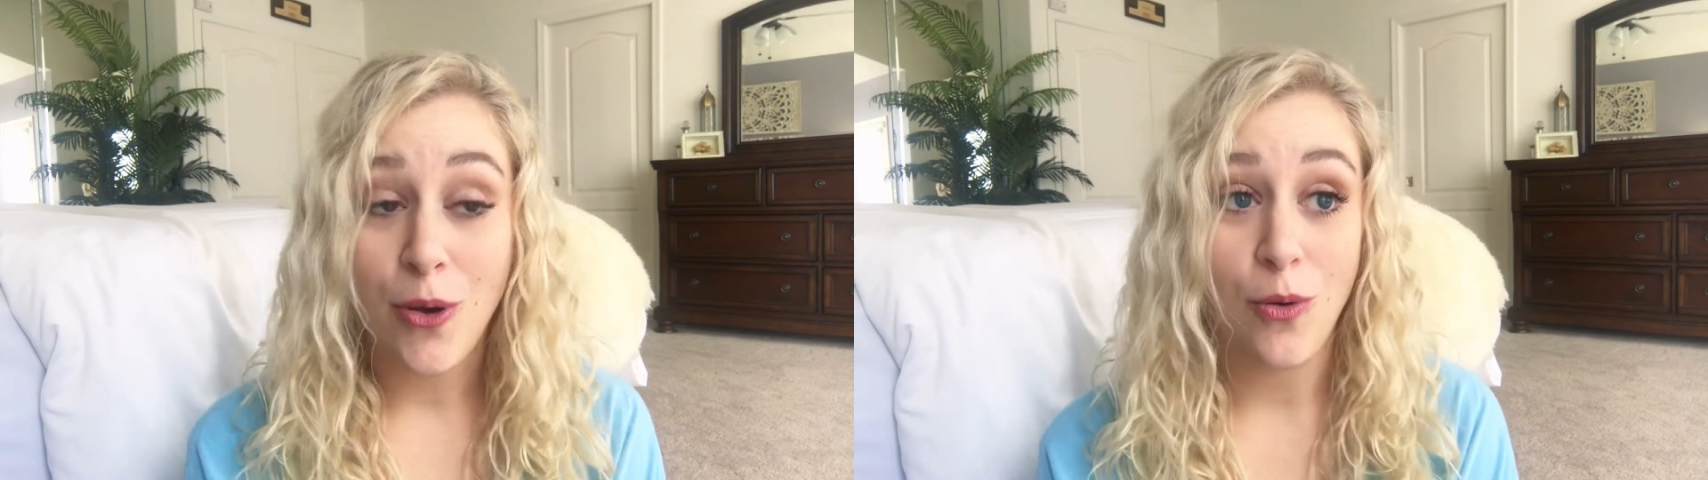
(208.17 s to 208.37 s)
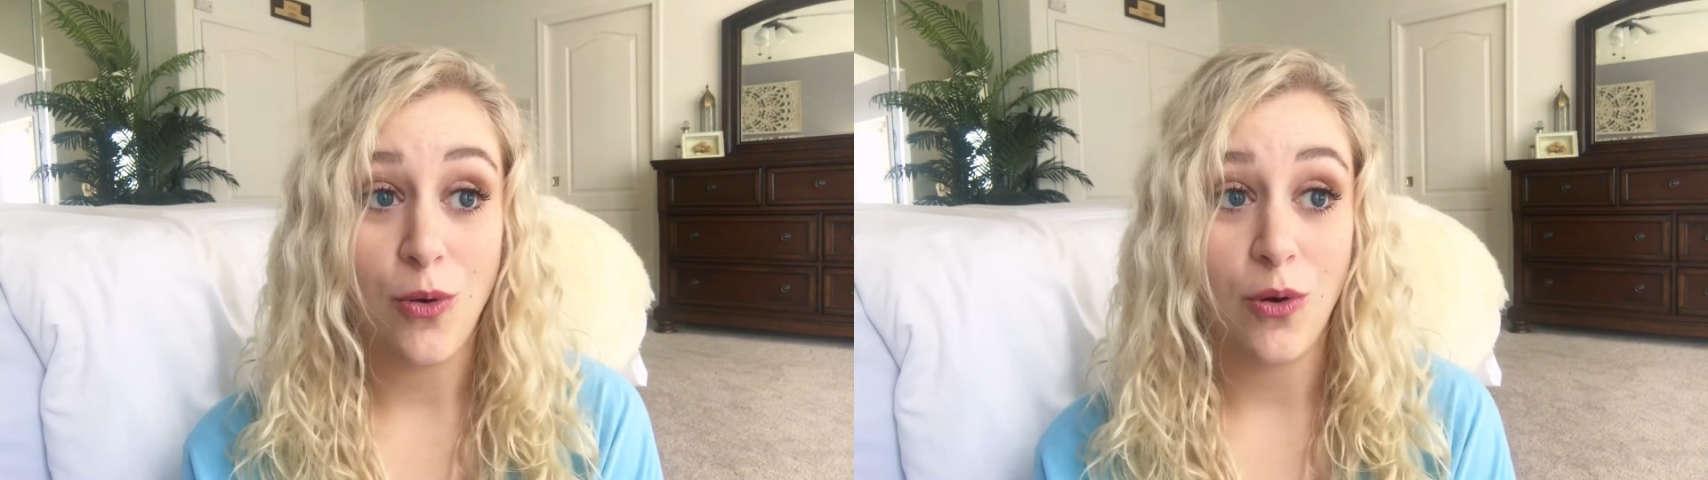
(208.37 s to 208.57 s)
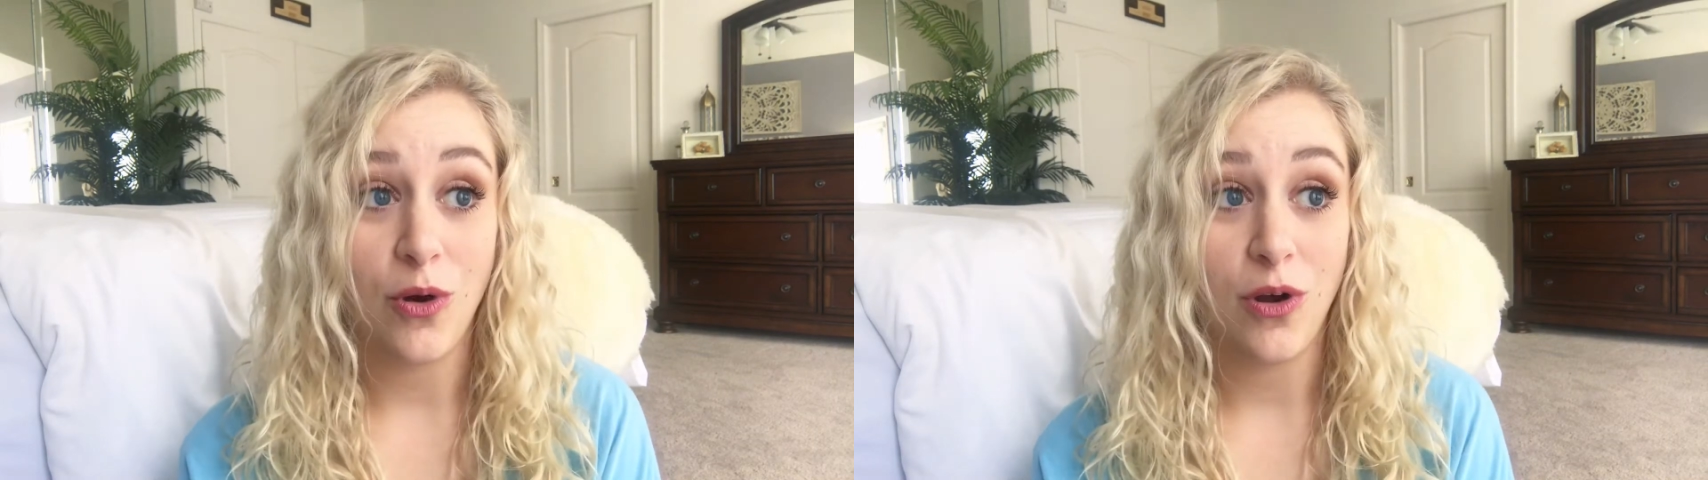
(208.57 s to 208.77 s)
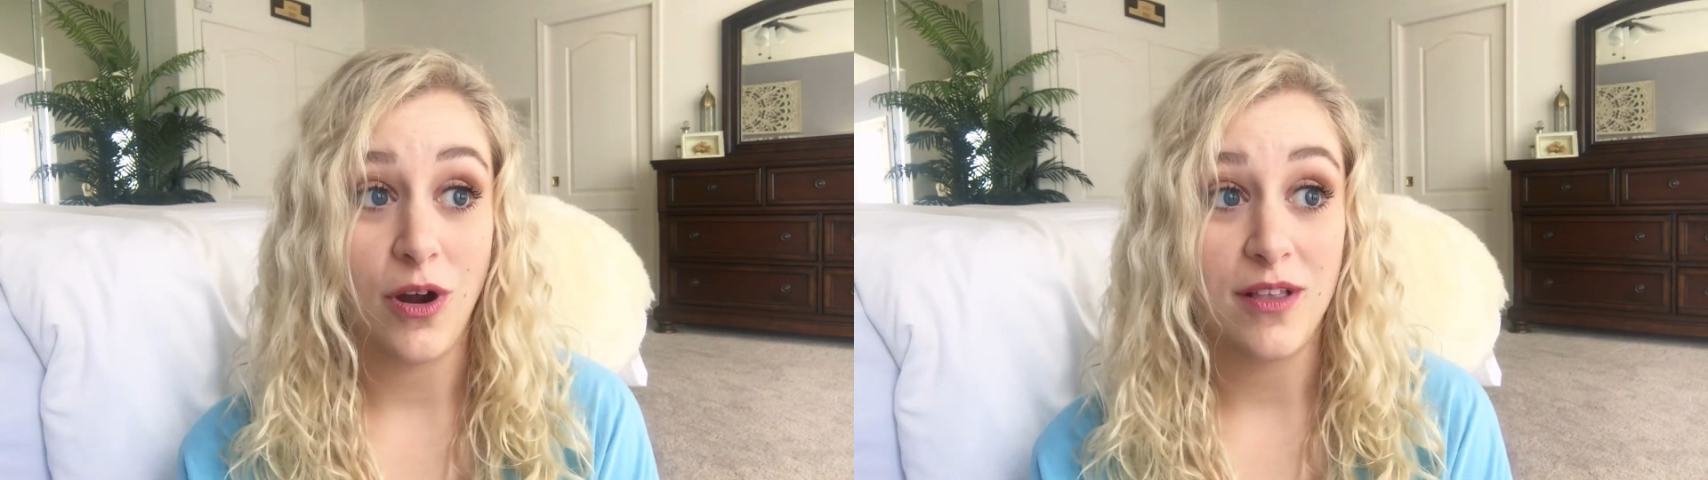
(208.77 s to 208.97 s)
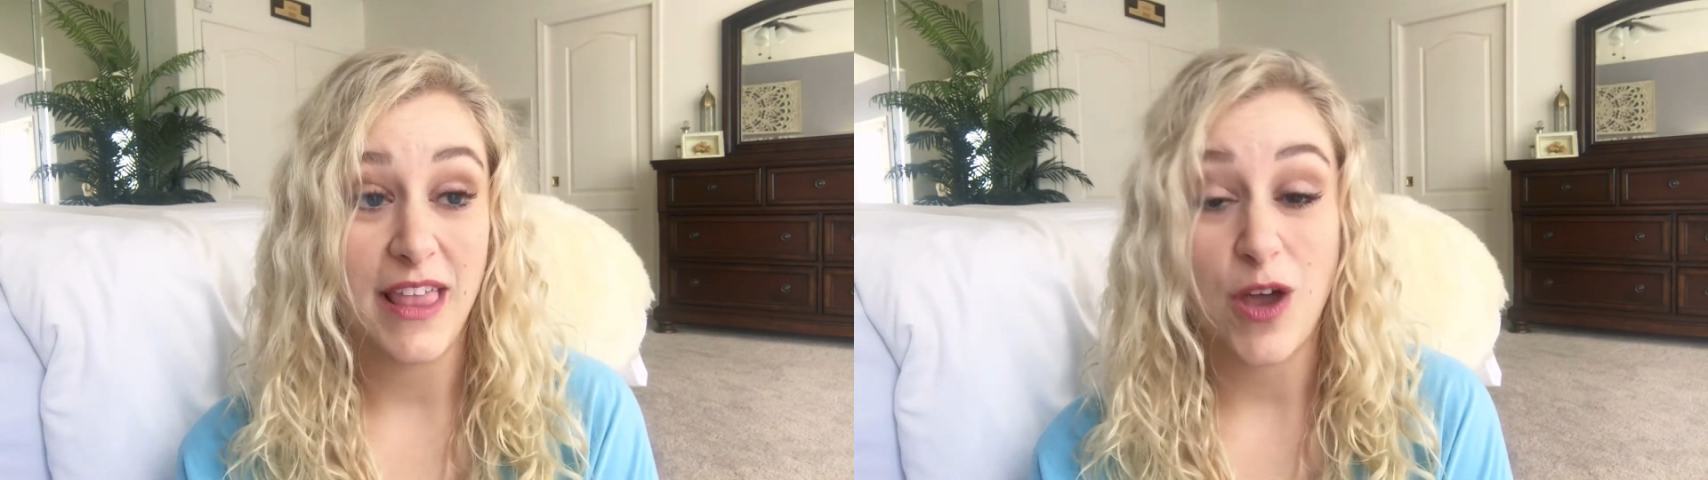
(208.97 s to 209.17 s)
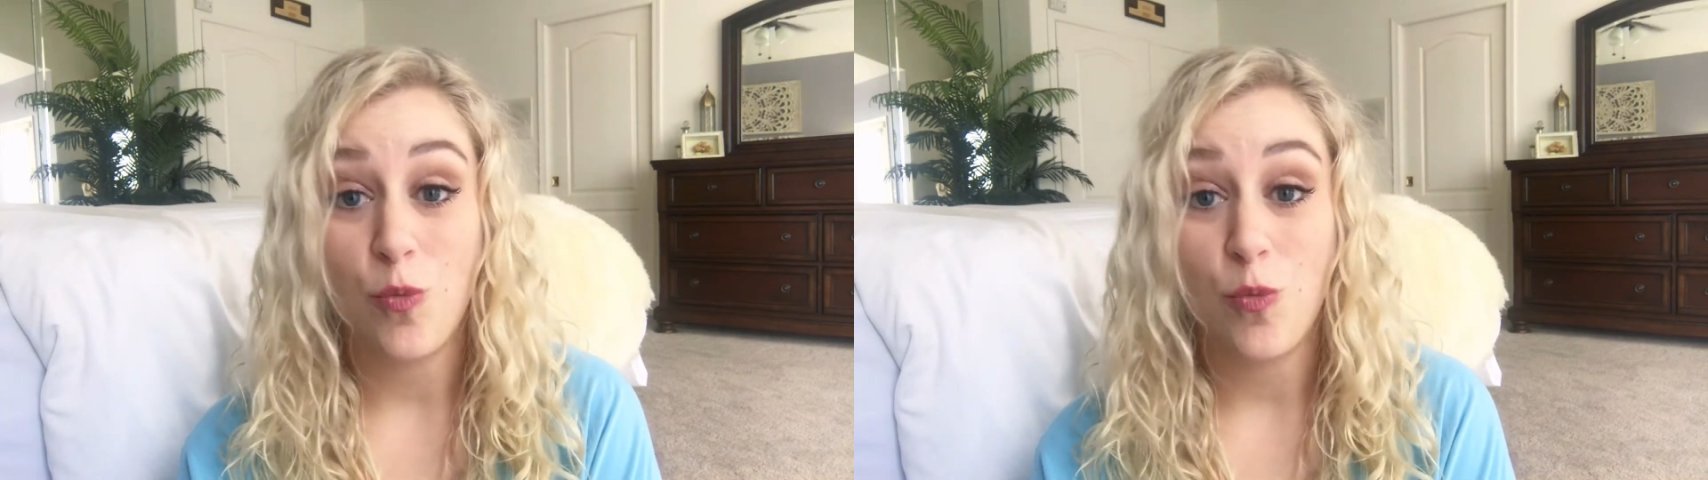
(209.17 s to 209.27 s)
or like a